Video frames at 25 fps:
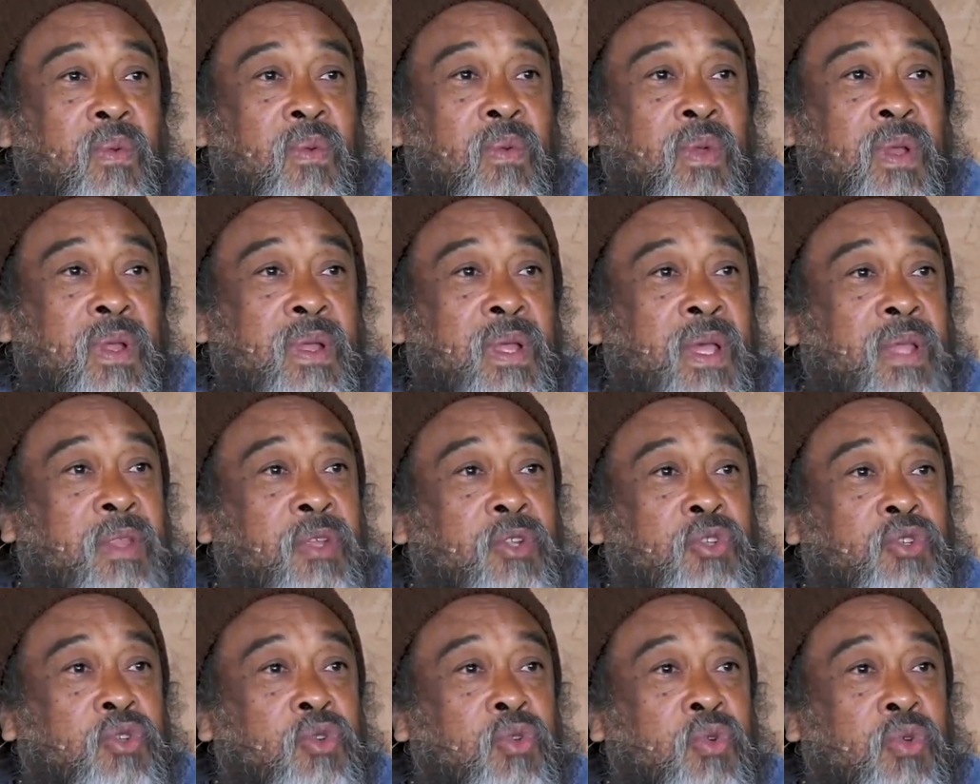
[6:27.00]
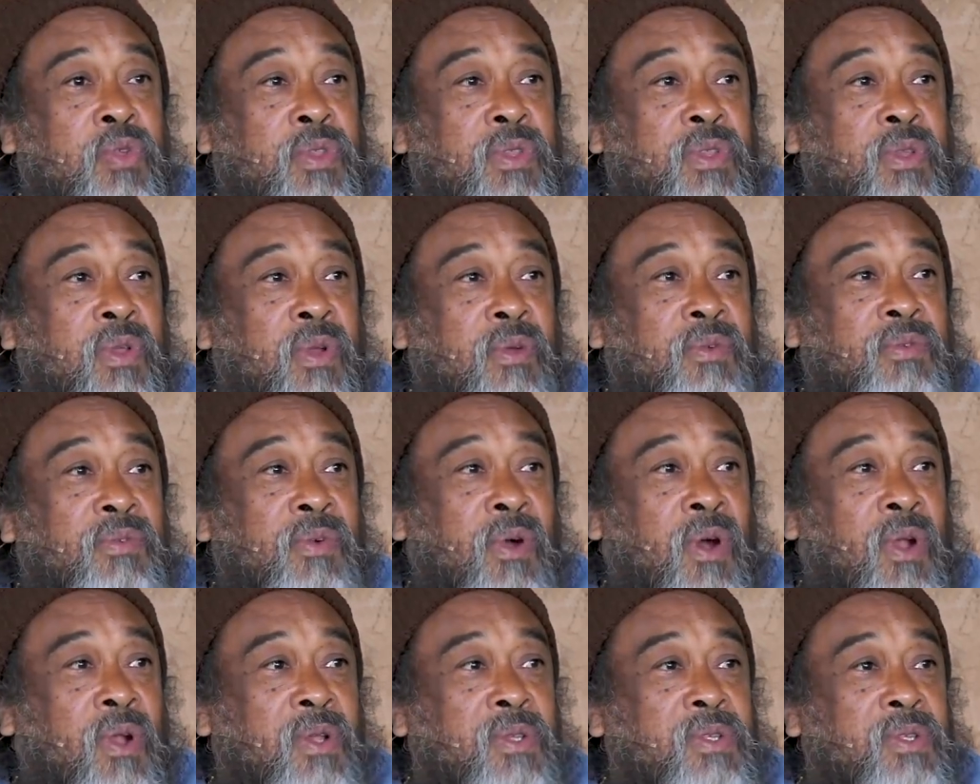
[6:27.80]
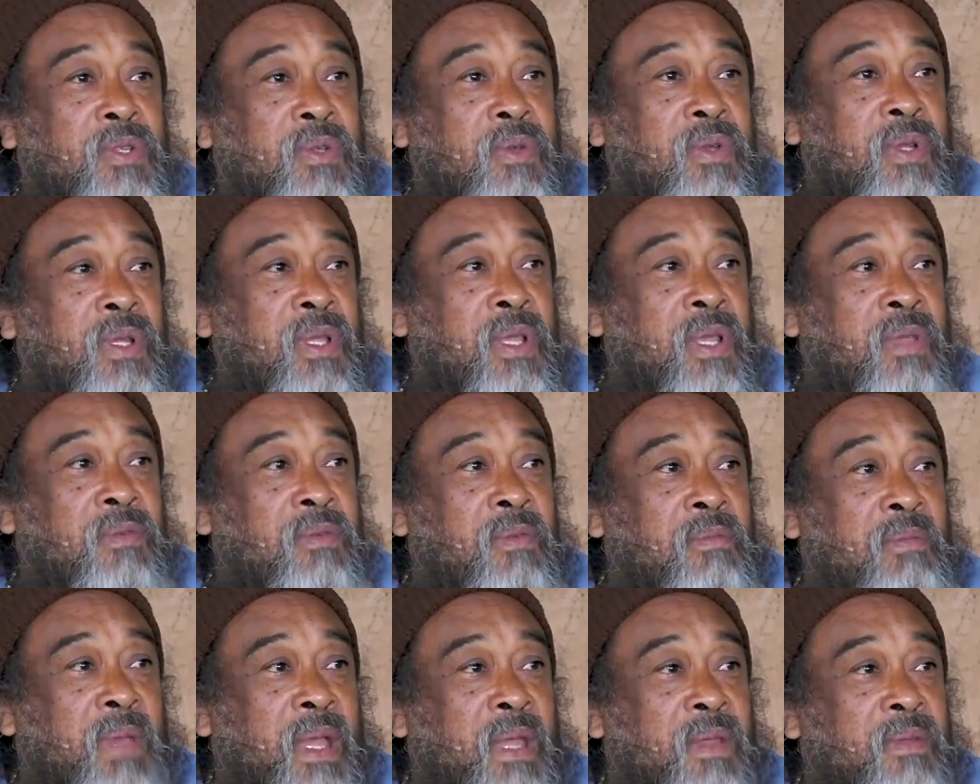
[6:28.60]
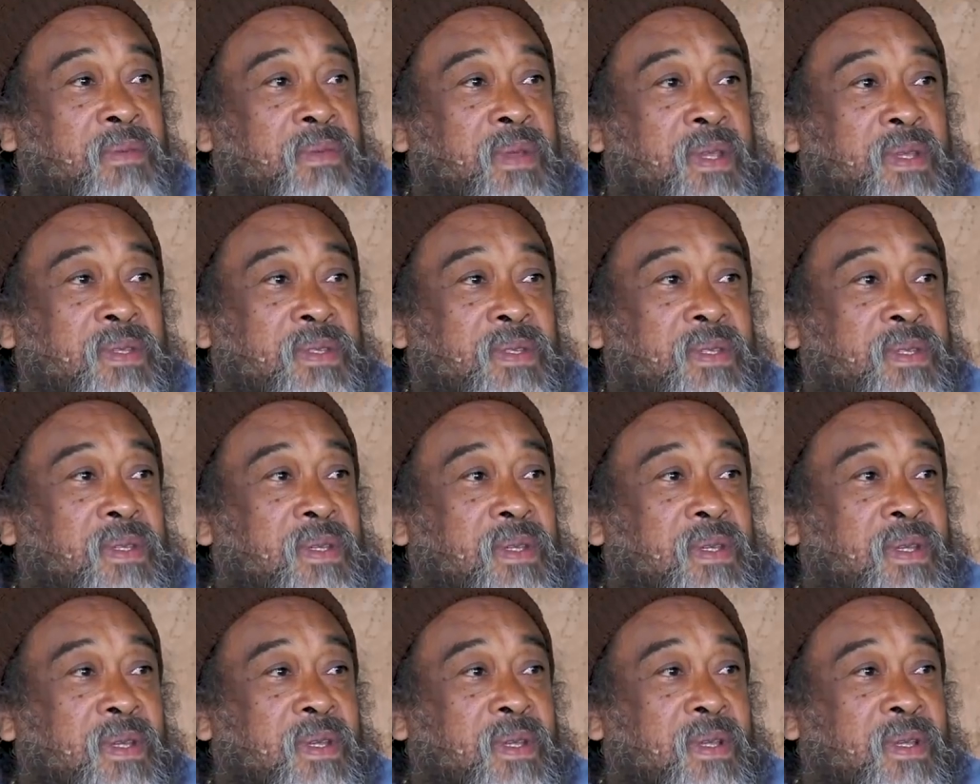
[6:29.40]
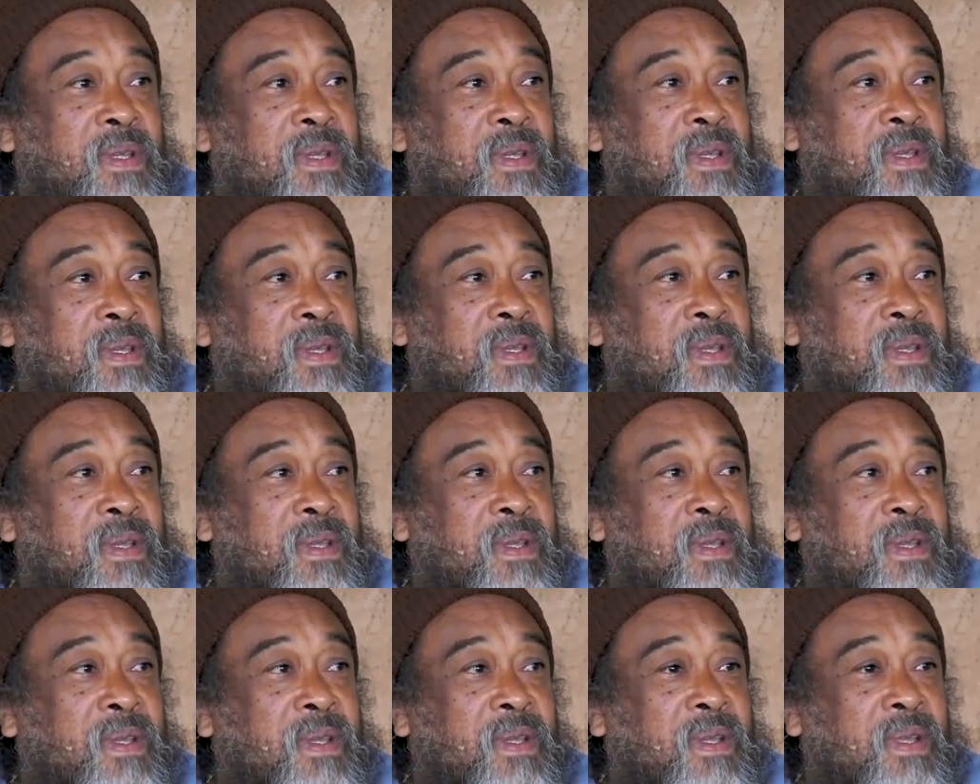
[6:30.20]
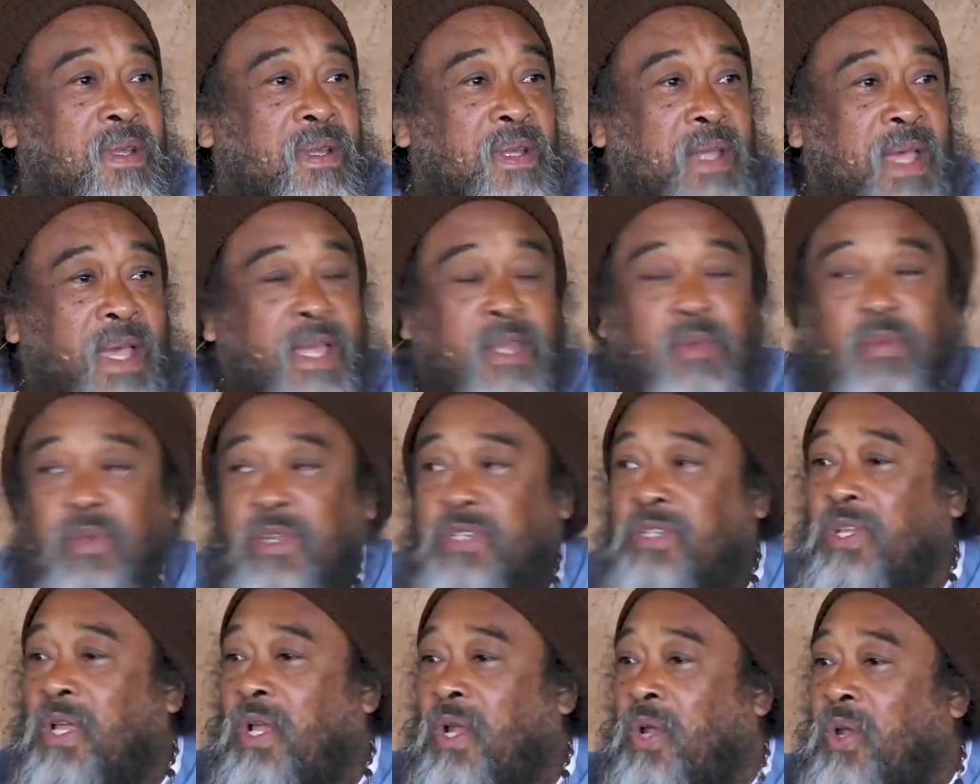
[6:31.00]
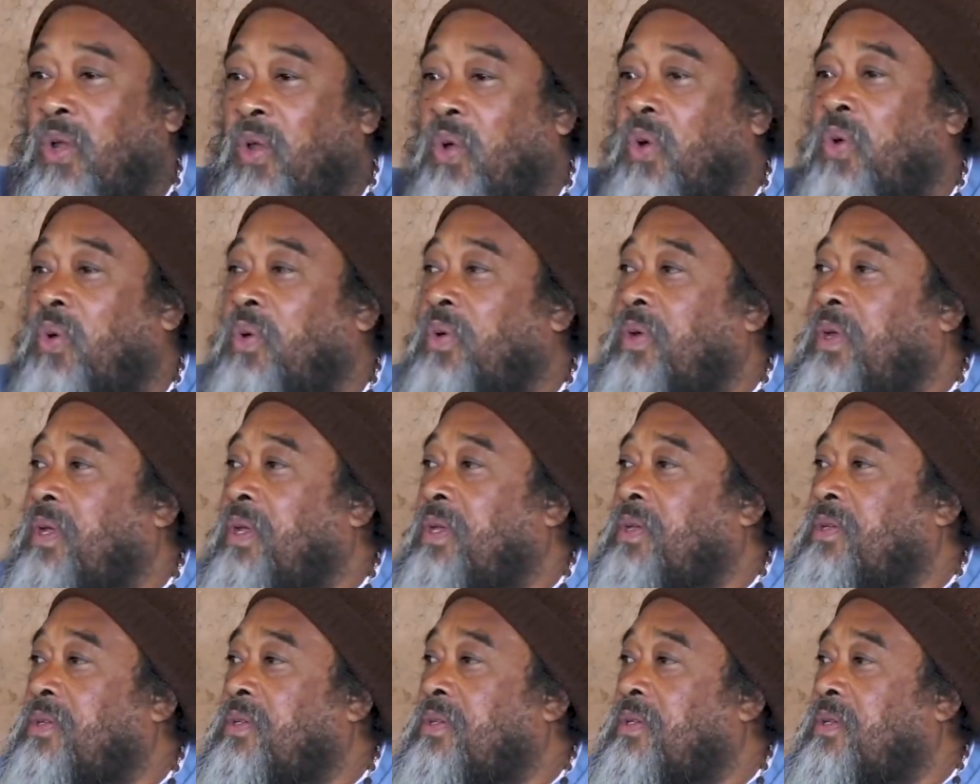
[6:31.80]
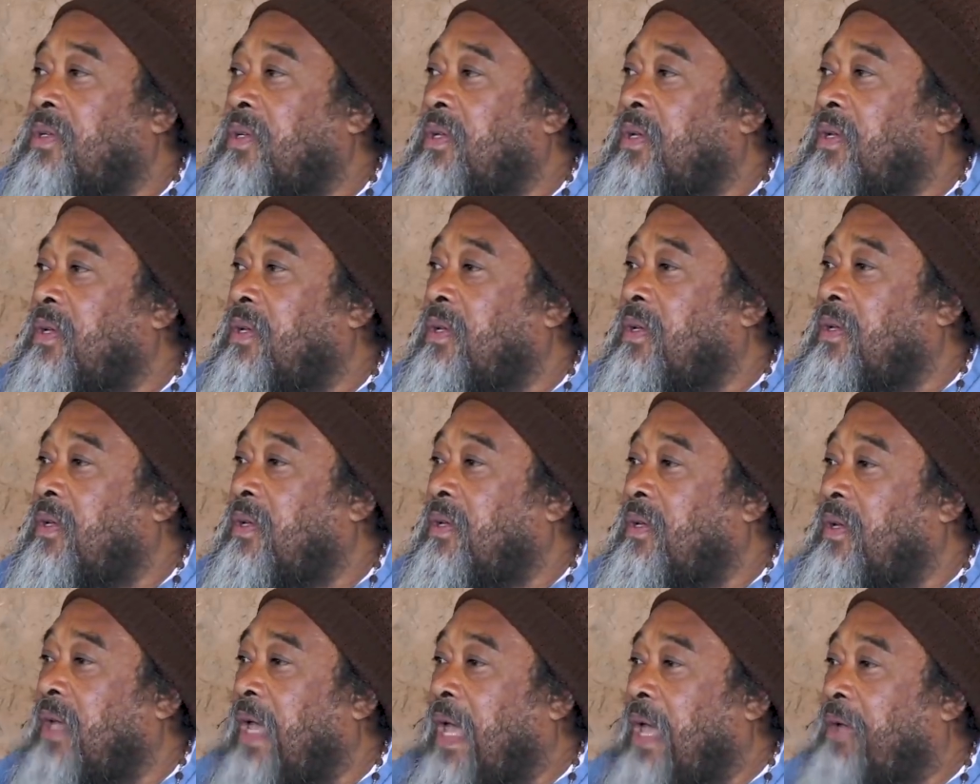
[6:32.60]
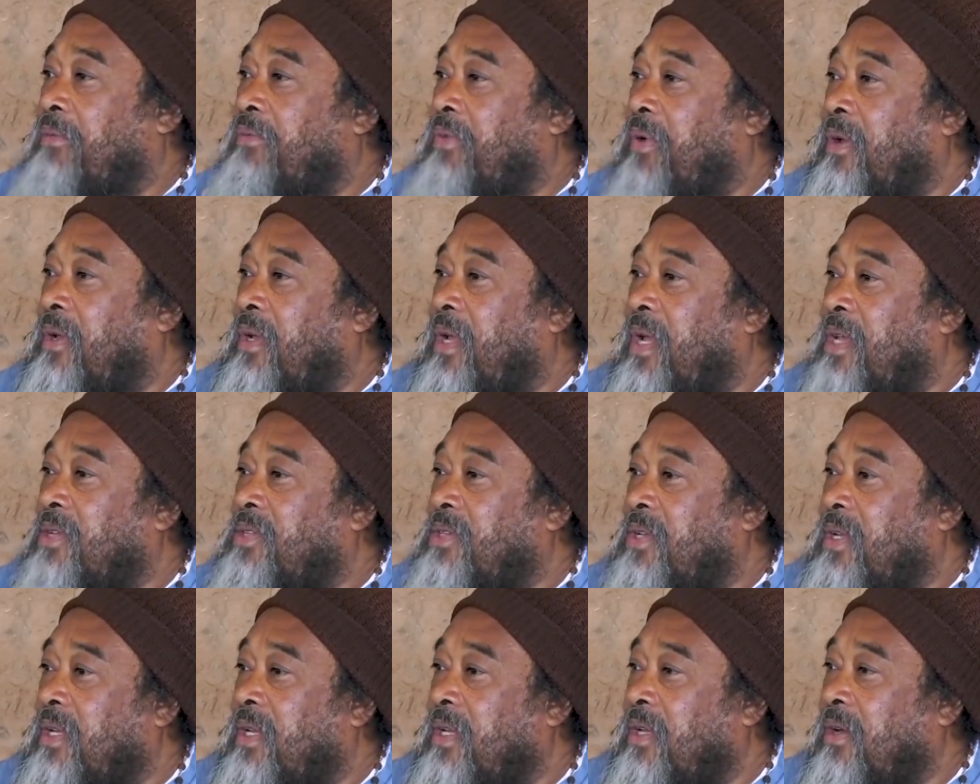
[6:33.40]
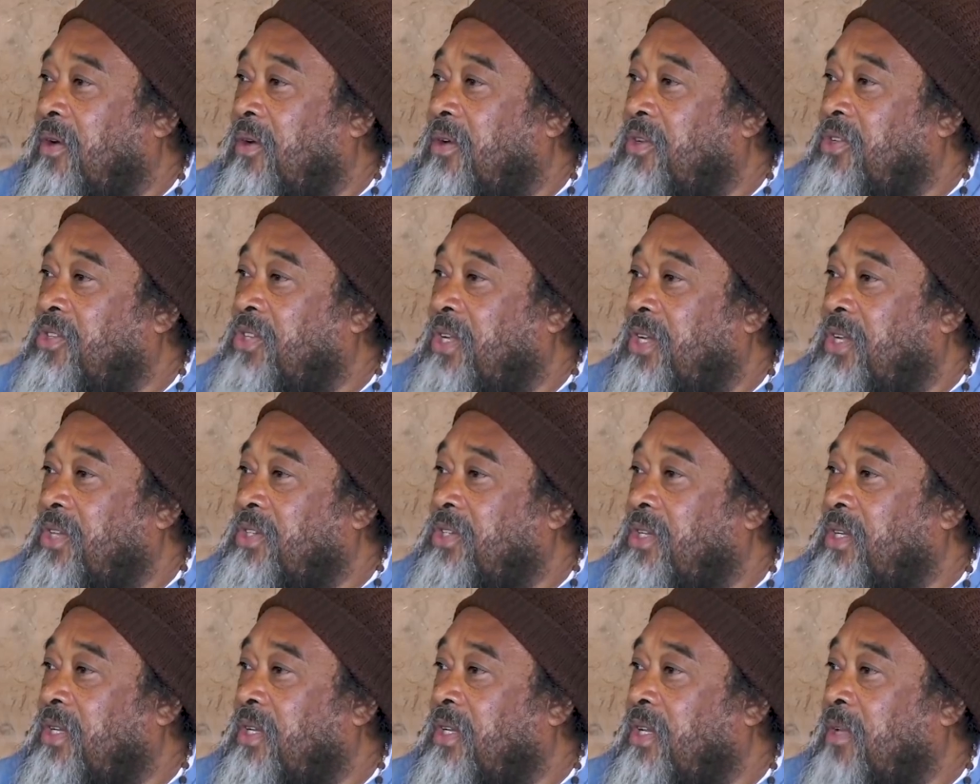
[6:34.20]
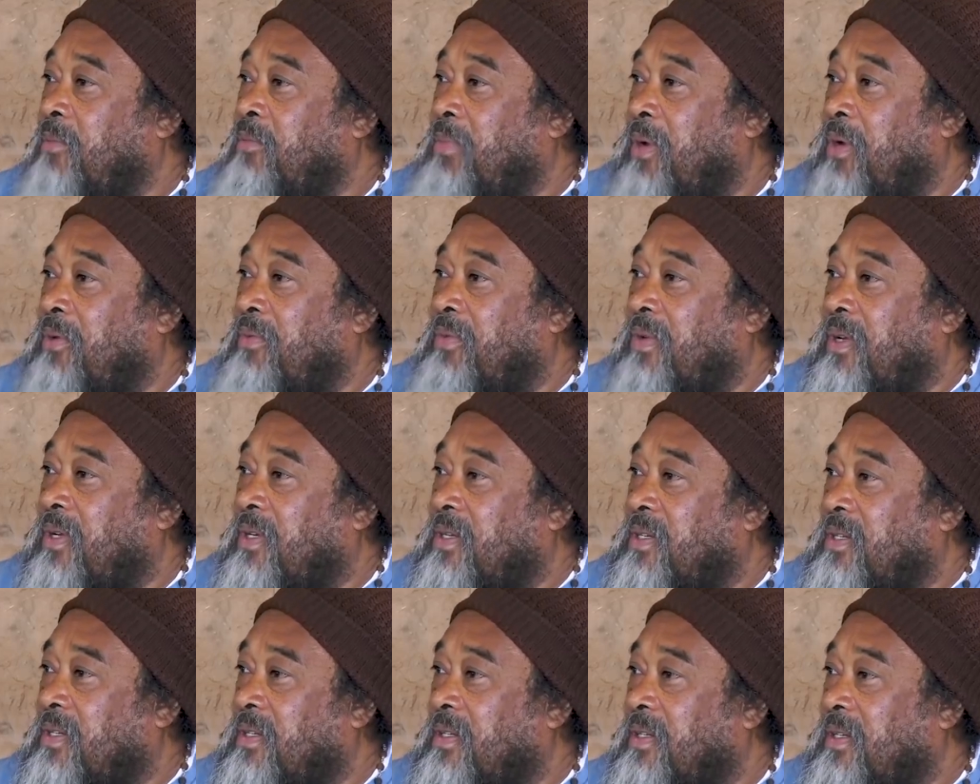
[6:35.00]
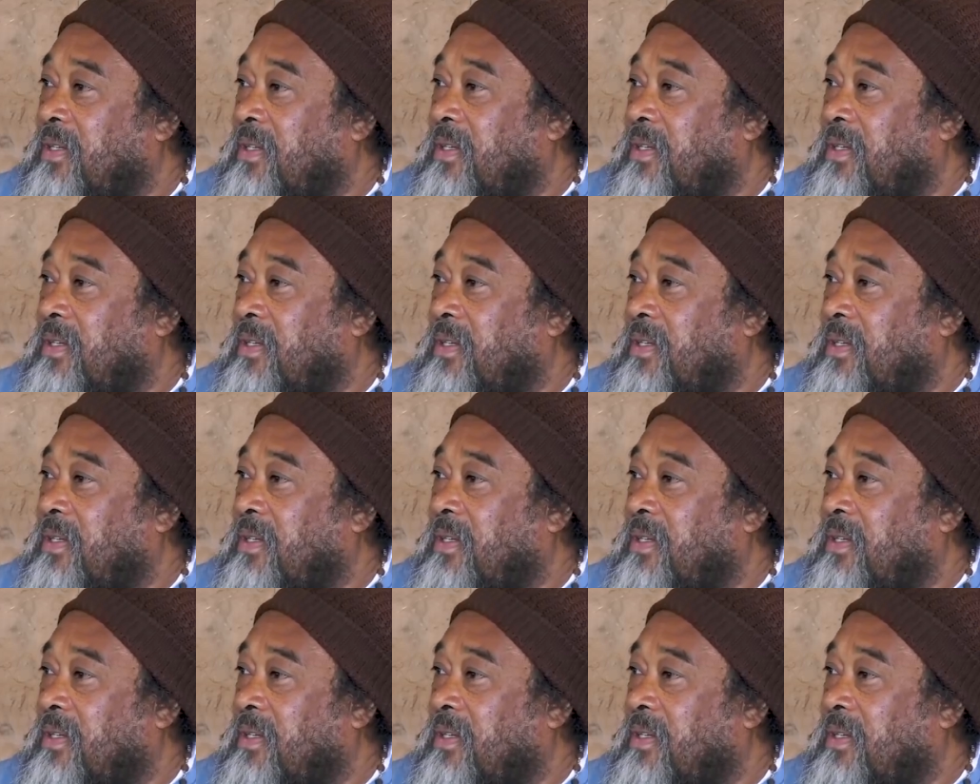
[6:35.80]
Where neither truth nor false could even manifest. That which alone is effortlessly, unchangingly perfect.